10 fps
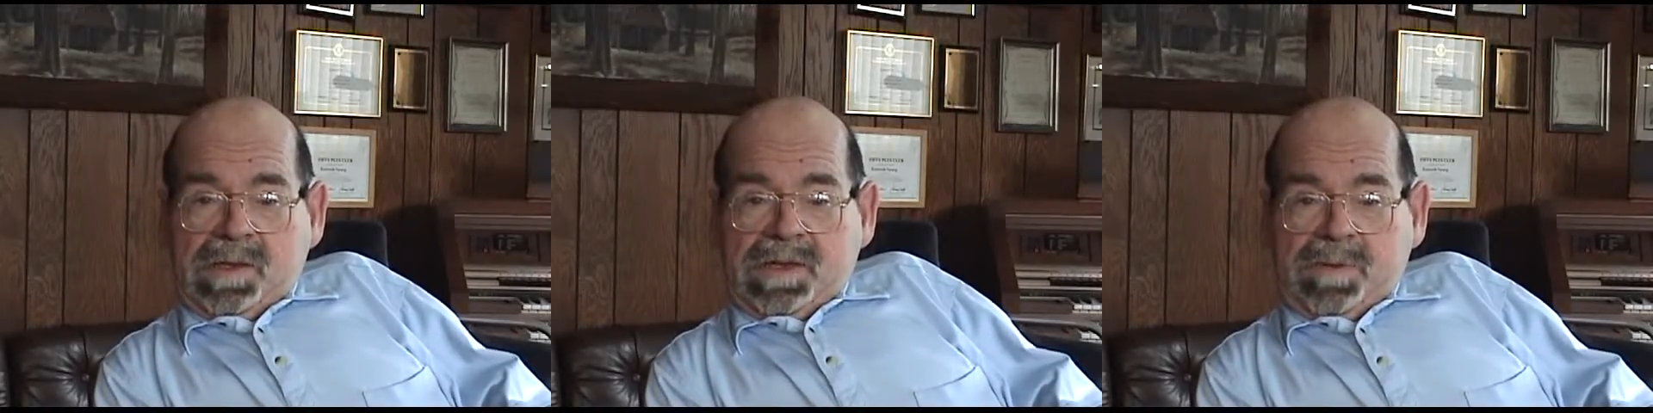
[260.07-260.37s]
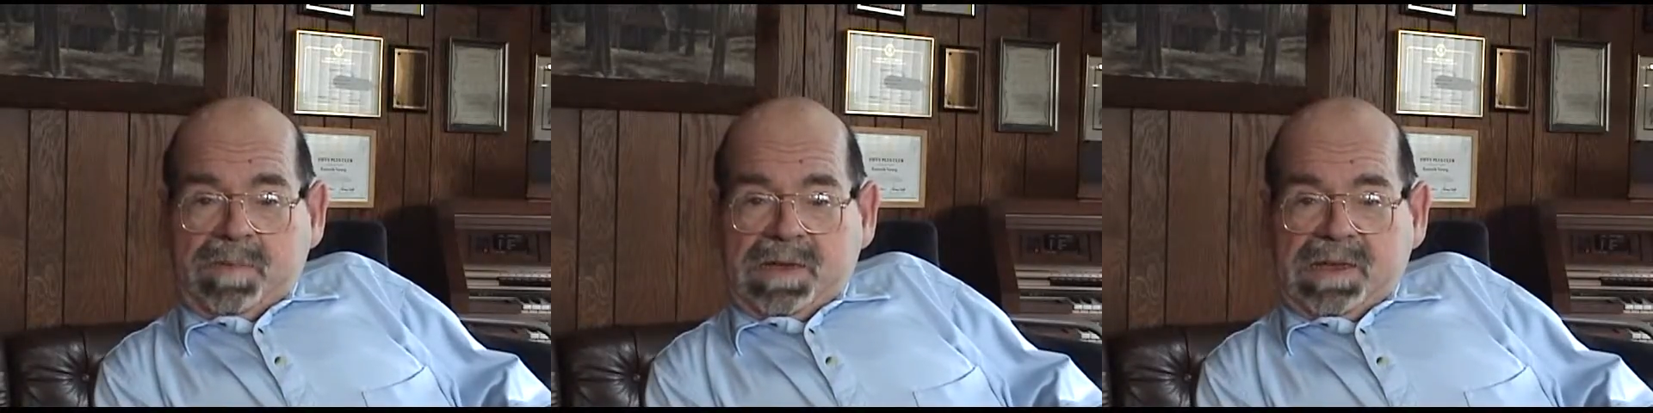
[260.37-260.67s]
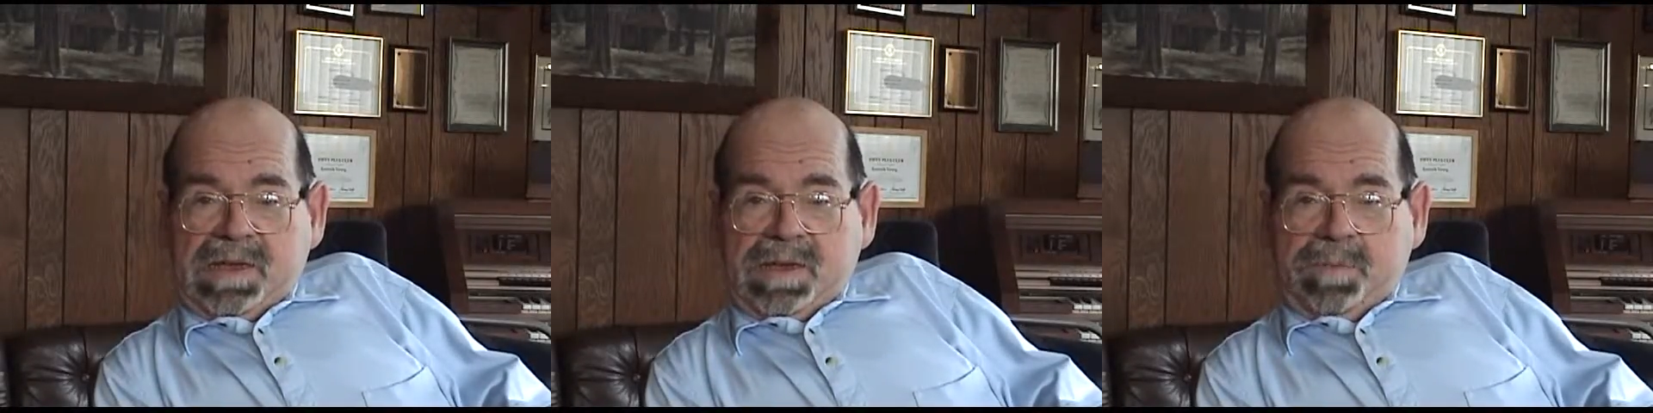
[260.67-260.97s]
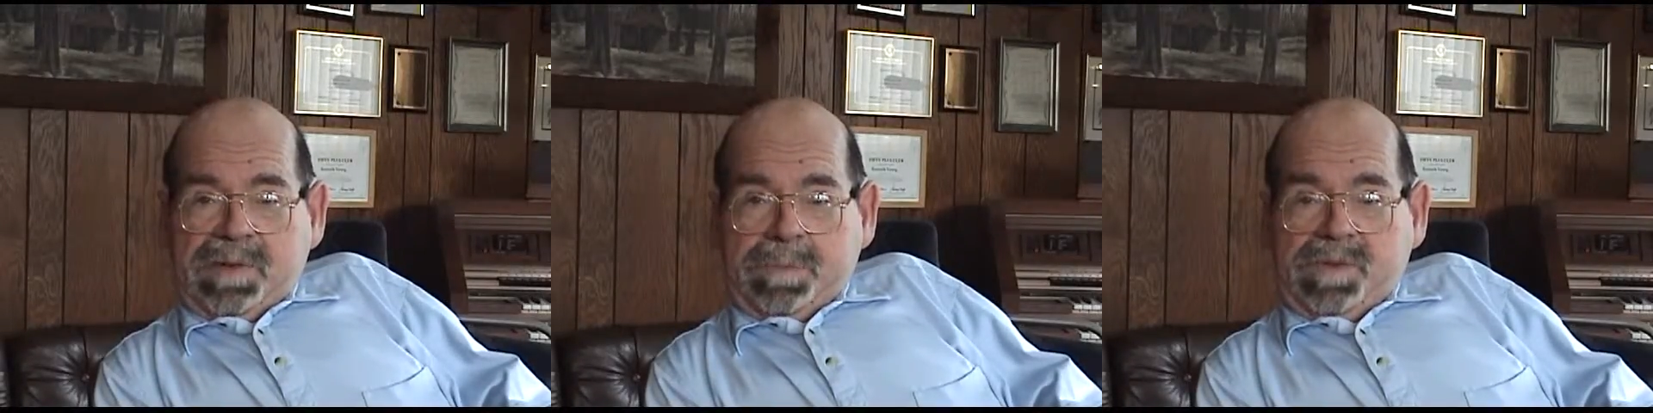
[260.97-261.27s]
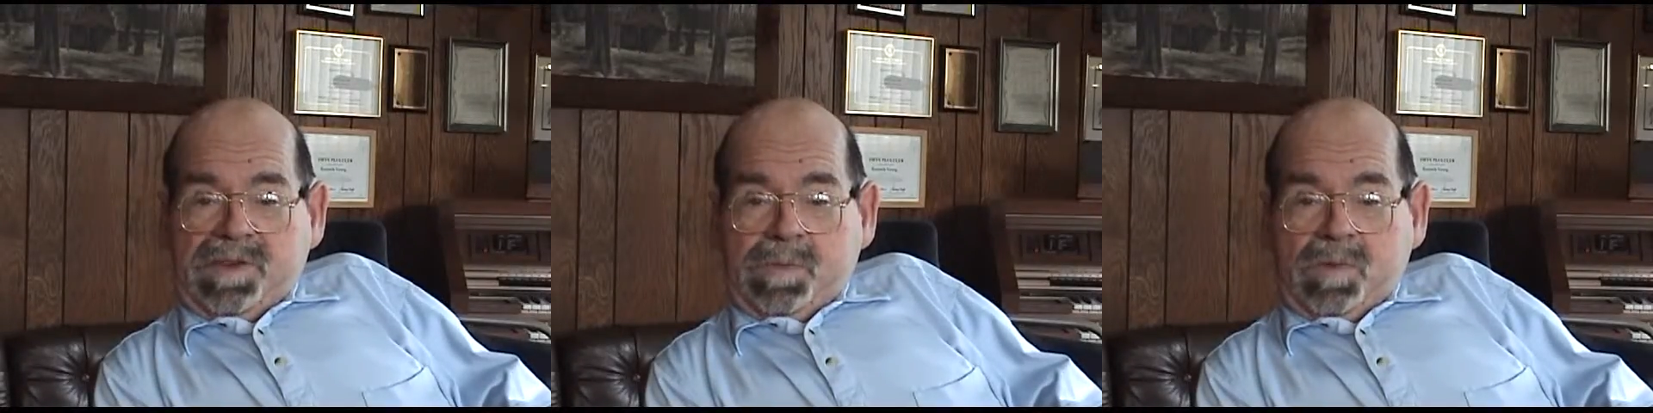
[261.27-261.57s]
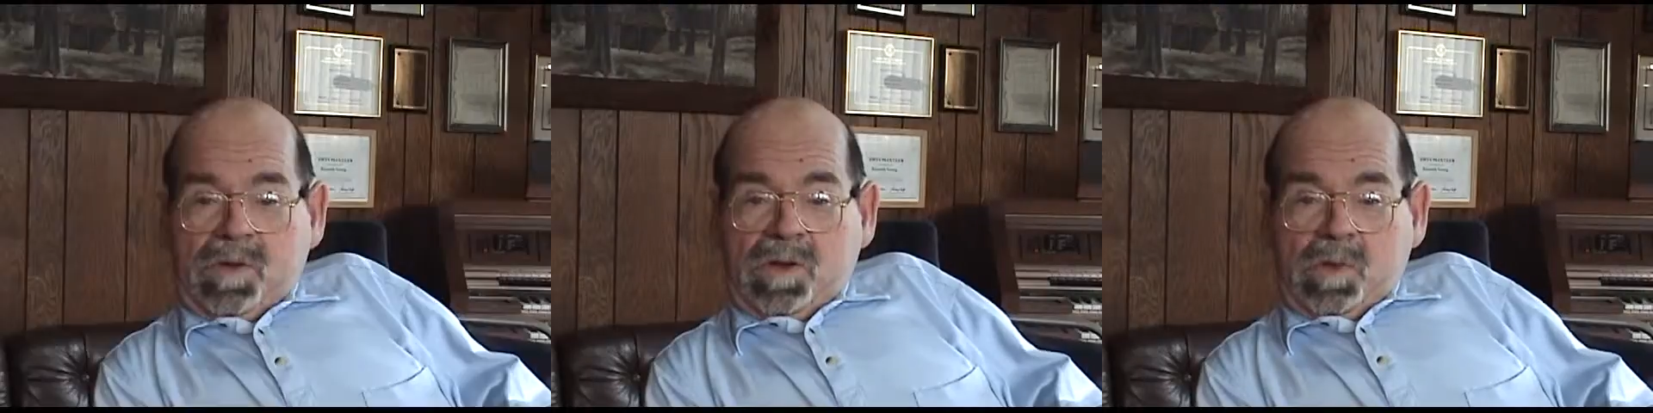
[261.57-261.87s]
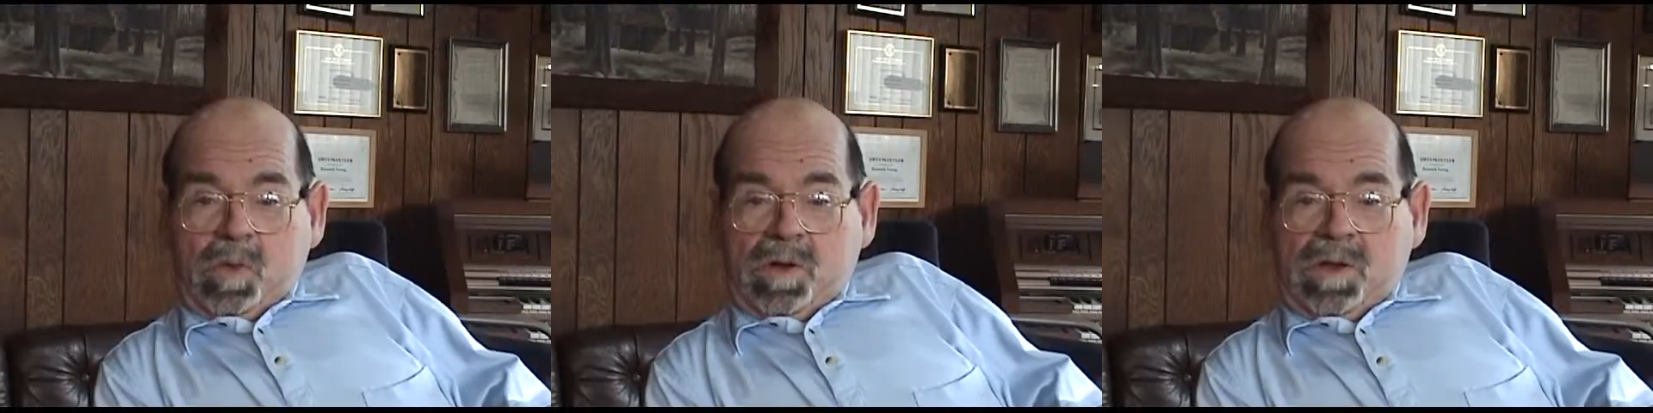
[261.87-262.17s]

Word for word: and by that baptism we're